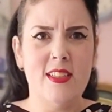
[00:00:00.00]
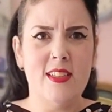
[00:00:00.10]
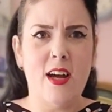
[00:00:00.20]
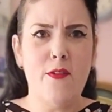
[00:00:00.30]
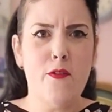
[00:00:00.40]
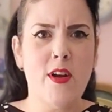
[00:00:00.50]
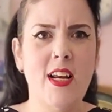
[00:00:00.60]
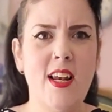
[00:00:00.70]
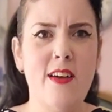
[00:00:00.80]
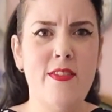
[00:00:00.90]
I
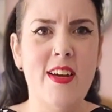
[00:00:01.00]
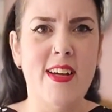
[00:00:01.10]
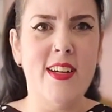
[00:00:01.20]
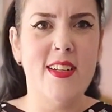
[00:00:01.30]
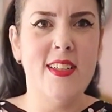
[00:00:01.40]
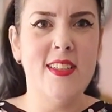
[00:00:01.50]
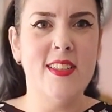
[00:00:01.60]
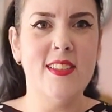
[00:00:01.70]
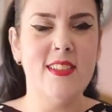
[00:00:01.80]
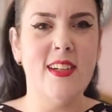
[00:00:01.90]
friggin' love it.
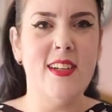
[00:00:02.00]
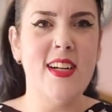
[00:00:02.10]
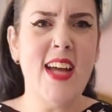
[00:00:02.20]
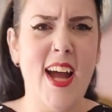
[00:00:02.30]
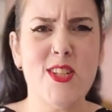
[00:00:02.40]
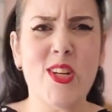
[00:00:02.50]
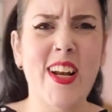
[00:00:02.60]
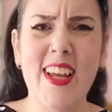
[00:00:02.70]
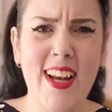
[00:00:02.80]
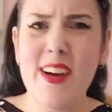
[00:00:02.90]
I
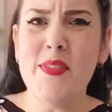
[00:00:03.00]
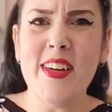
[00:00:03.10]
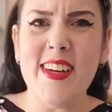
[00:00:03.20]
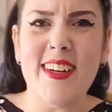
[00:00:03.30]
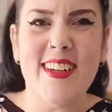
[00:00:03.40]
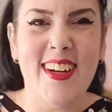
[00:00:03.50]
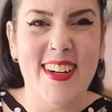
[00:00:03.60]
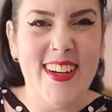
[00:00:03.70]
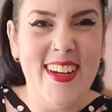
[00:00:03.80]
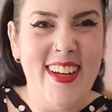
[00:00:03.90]
actually love it.
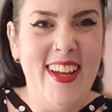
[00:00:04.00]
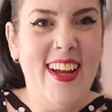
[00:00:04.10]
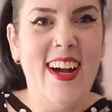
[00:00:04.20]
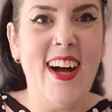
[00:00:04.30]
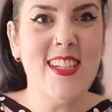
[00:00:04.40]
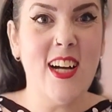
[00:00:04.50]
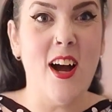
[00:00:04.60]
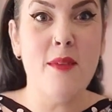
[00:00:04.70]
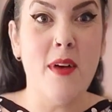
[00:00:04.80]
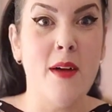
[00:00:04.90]

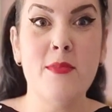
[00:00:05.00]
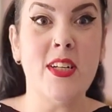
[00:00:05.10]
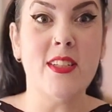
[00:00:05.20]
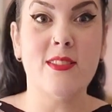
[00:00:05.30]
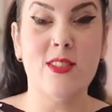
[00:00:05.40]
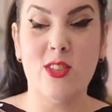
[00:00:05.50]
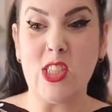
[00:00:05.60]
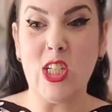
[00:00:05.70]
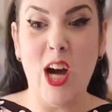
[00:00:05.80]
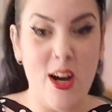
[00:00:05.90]
I'm gonna
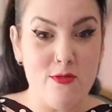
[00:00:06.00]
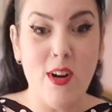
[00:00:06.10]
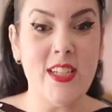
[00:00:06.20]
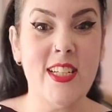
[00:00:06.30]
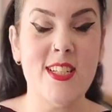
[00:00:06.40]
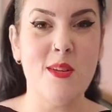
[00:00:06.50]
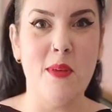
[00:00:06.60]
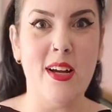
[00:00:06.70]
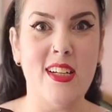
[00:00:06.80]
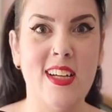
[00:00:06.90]
cut right into
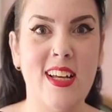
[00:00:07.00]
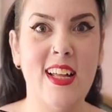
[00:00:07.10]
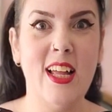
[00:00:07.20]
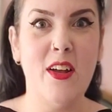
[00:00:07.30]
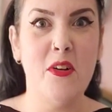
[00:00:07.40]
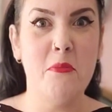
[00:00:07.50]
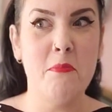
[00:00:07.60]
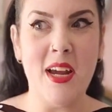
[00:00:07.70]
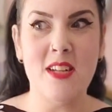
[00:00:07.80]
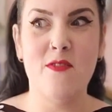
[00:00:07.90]
my
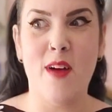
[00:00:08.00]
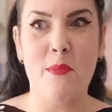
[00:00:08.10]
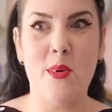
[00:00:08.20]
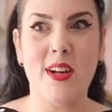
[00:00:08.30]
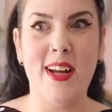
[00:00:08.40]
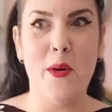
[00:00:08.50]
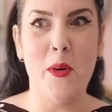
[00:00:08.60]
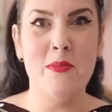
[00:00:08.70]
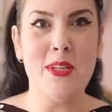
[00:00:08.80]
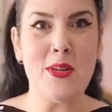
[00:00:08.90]
main fabric now.
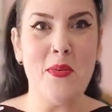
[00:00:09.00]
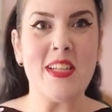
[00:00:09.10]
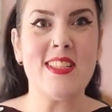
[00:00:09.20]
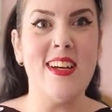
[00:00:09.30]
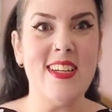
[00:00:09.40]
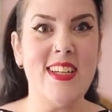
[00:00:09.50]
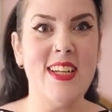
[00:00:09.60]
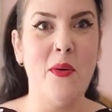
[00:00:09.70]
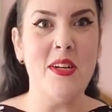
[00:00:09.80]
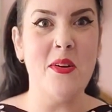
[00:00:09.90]
I'm so excited.
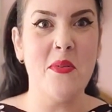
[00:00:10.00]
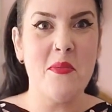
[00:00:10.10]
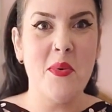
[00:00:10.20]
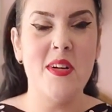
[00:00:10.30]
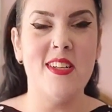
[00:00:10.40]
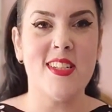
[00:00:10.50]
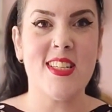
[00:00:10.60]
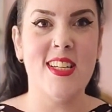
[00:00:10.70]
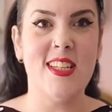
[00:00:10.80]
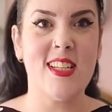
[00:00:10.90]
Now I know it works
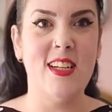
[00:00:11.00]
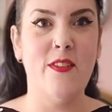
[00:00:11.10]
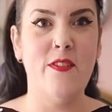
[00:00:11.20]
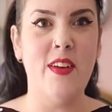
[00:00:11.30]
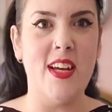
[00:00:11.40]
and it's gonna fit.